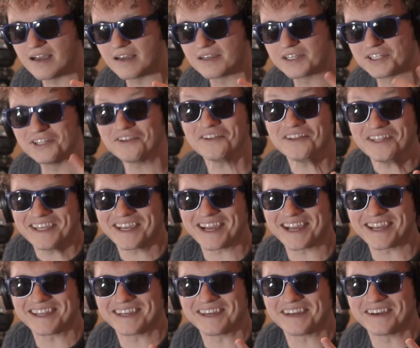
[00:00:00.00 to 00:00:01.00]
Clearly,
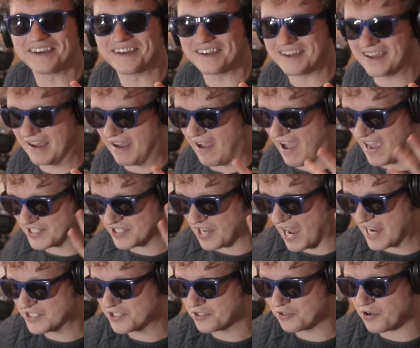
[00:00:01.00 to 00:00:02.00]

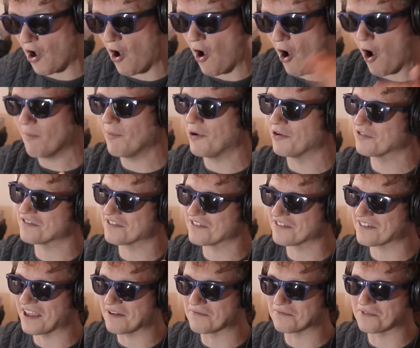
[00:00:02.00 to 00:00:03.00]
I took almost the
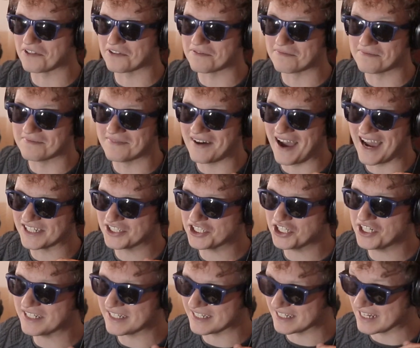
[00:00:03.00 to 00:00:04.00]
same rhythm. I
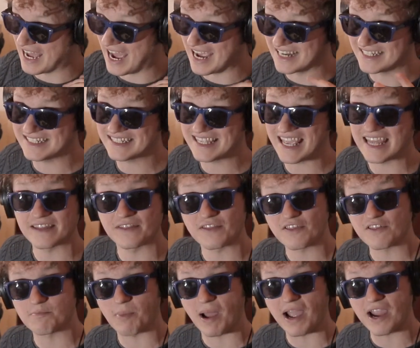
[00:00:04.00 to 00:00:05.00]
cheated. I did get
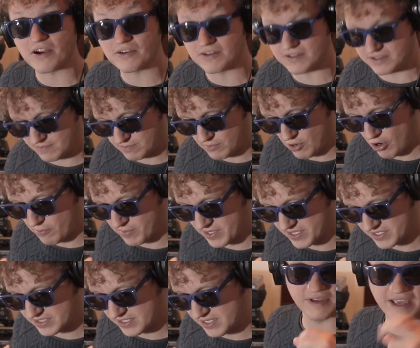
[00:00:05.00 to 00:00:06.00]
inspired in the
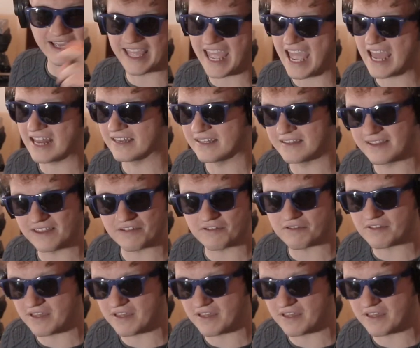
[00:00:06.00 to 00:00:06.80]
moment. Again, this is